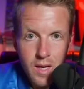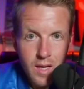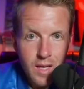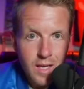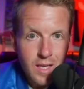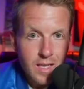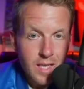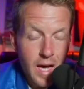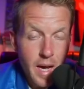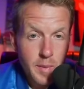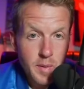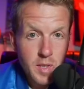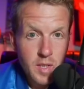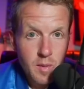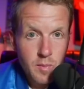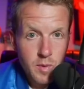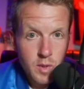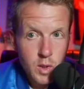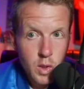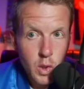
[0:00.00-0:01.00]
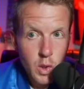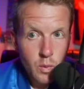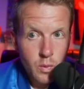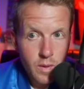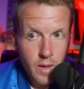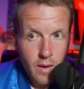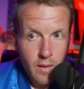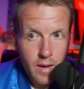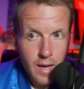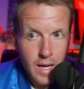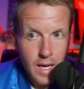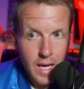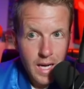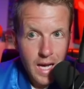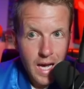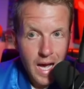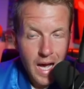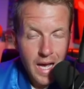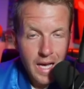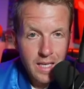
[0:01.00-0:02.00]
to option number 2. Now,
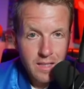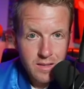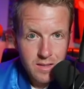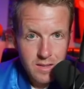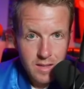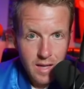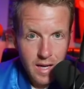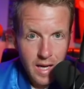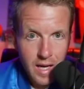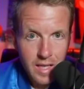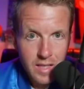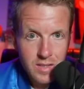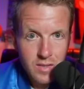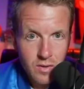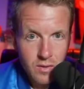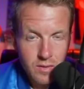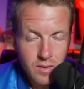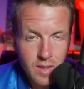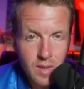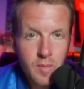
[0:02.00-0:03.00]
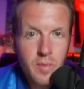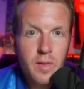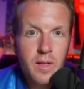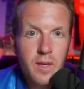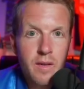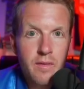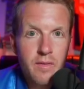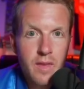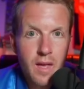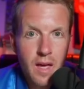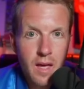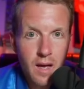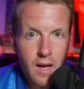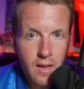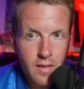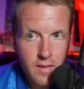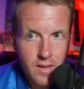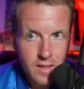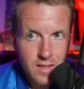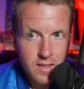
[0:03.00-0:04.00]
I certainly believe that
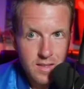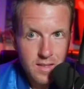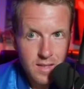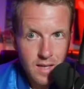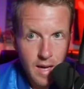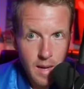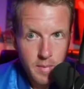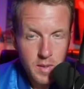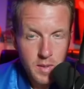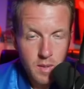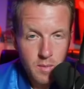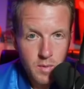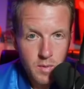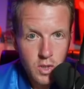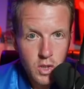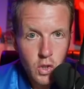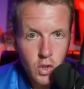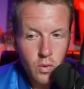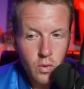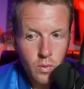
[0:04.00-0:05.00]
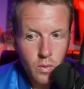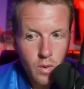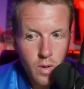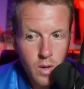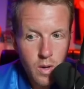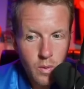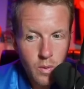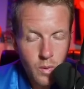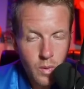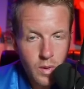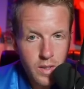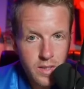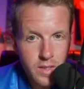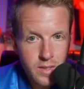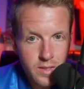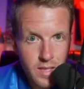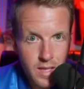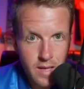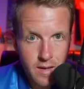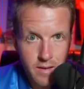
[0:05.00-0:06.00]
this option number 2
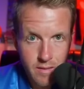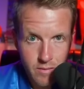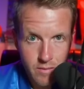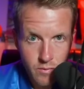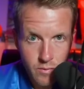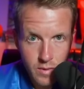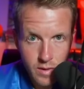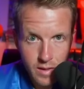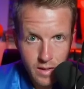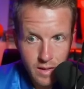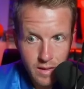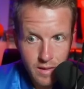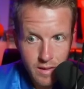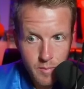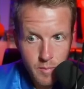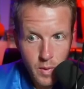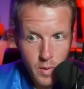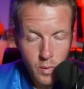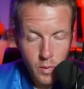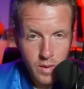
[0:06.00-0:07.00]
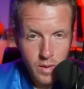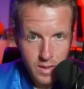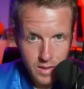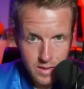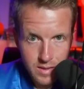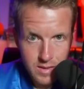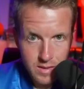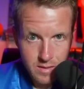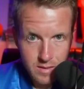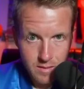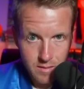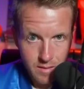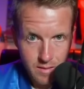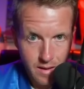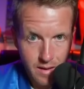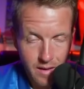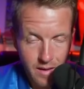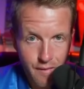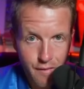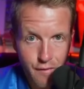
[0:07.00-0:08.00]
was really the Bo Nix
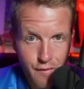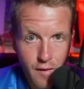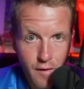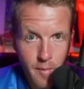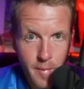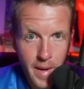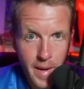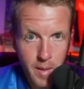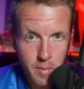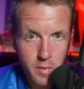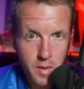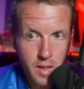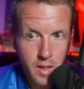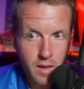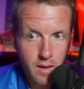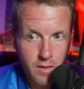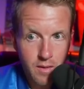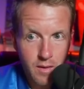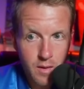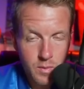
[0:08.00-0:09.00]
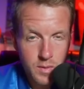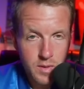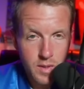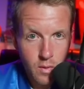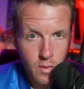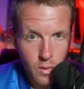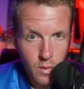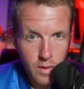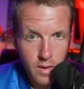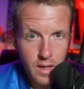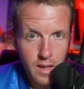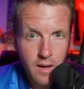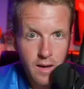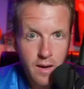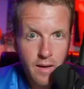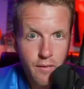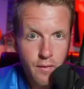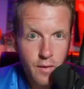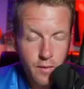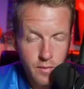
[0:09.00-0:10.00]
fallback plan. There was a coordinated
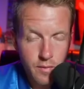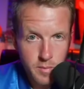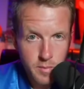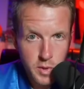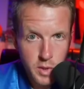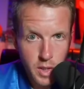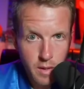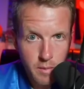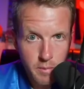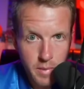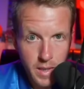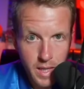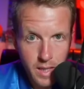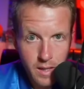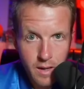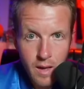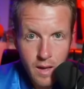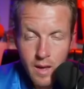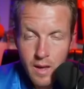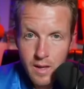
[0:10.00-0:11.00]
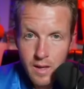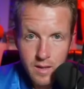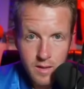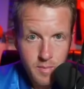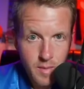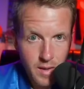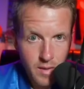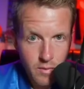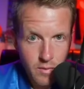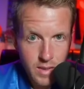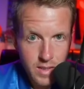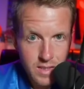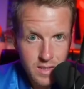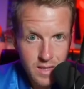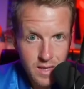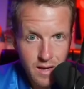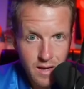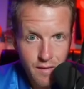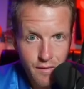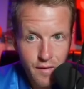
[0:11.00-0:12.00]
effort from Sean Payton to make the rest of
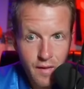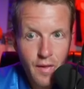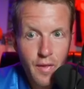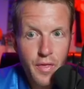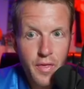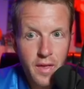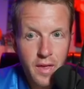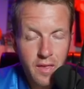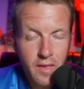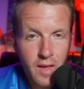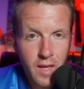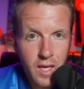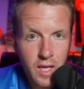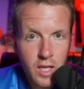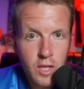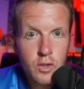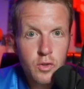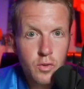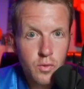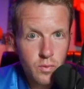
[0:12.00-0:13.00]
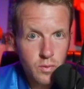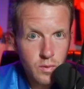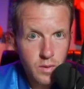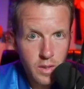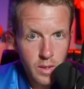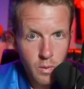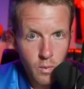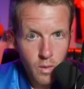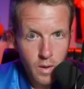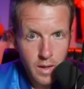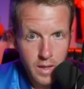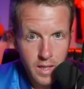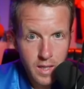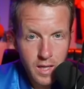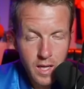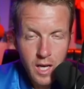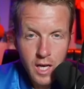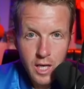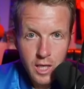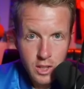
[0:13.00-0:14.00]
the NFL think that he truly wanted
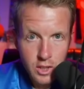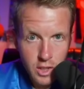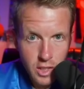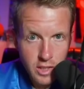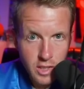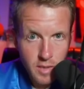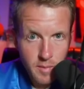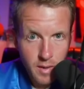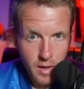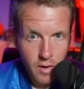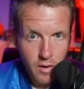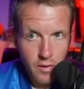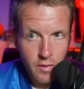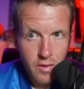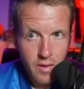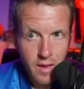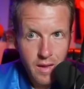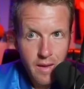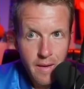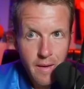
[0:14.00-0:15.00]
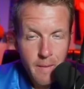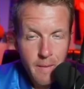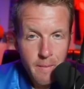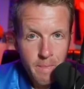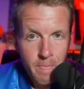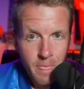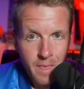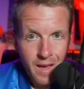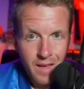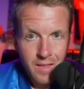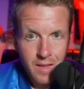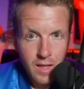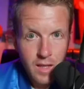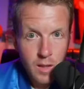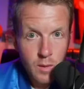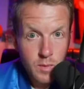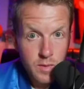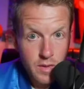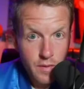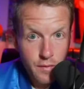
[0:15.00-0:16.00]
J.J. McCarthy. I think
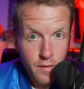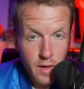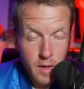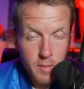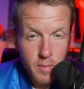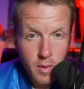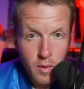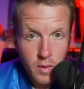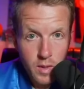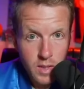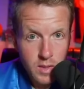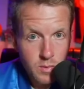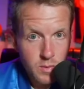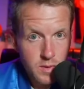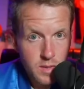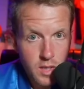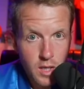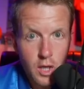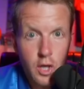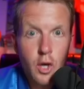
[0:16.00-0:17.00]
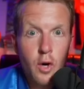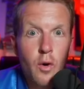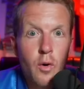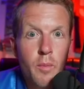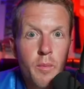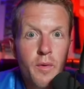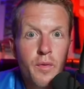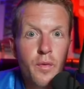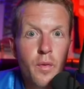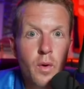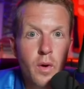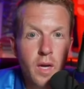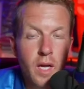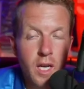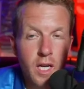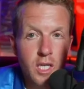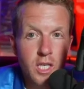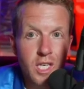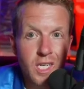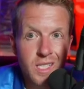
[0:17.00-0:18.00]
he was afraid Bo Nix was going to go before he had
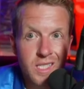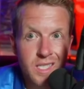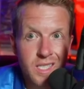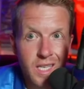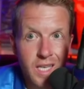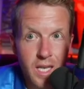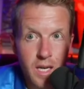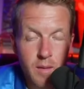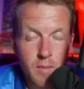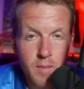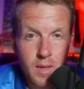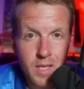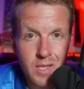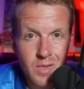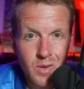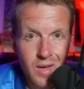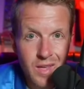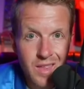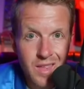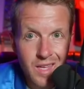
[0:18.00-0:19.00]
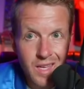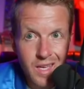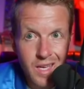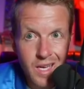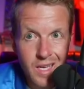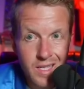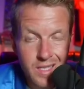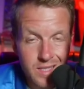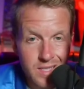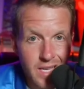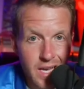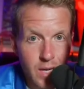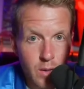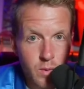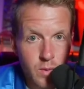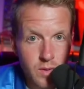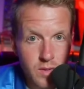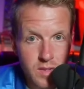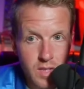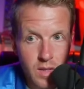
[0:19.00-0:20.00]
a chance to get him. And so I think Zach
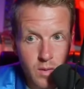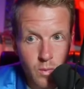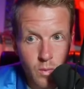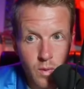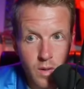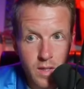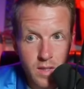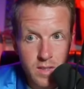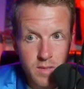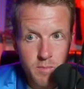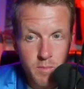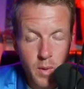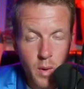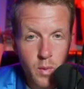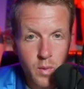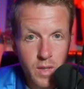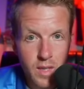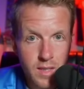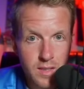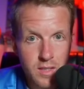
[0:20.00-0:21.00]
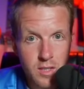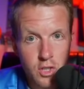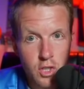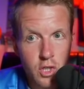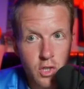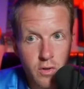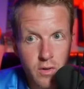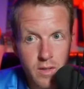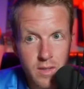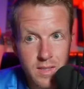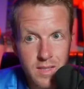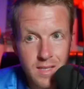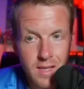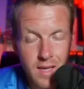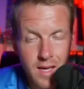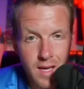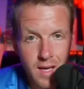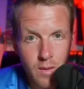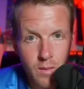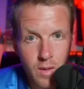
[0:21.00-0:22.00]
Wilson was Bo Nix insurance,
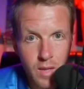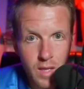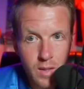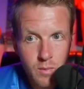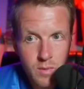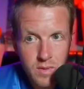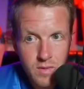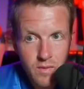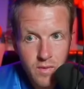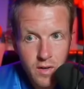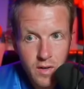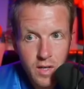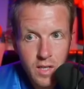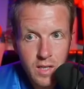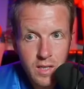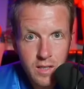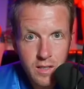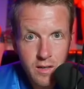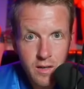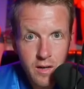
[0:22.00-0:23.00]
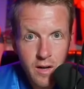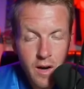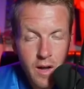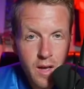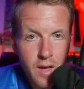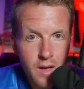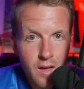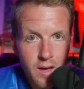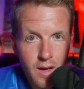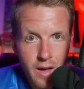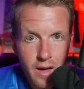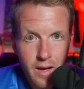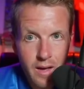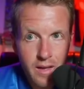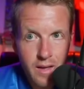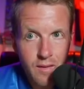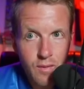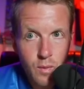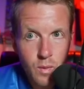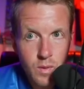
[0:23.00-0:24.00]
that he was very clear,
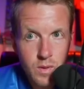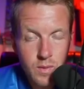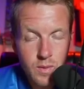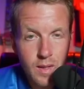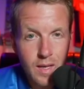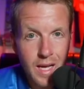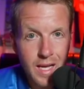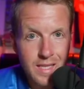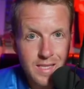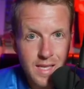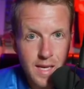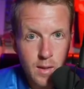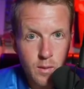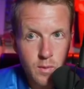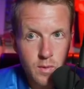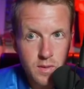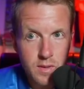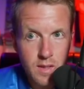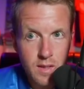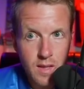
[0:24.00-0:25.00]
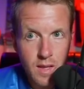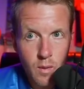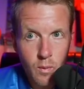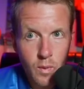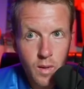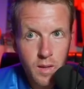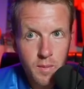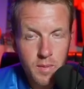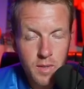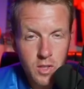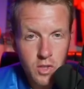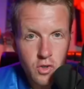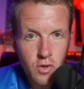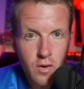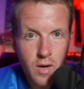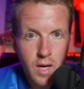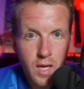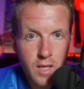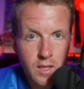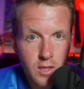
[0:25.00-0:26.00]
even once we got Zach Wilson, that we had been
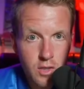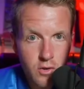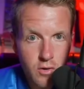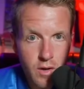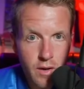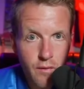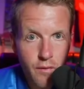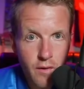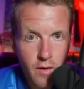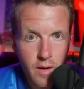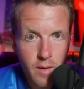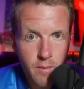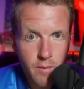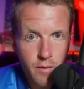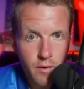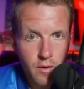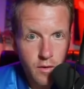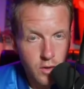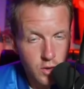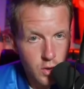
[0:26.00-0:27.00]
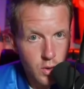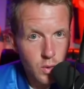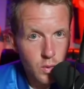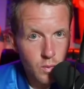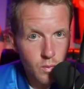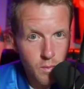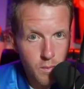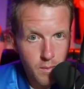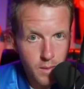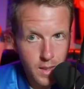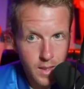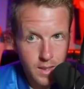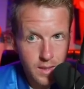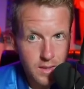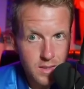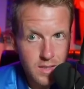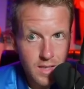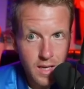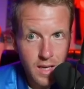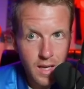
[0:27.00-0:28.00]
trying to trade for him for 2
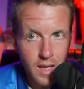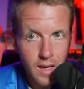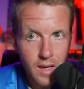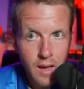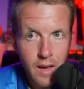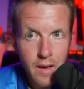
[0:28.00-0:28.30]
months. And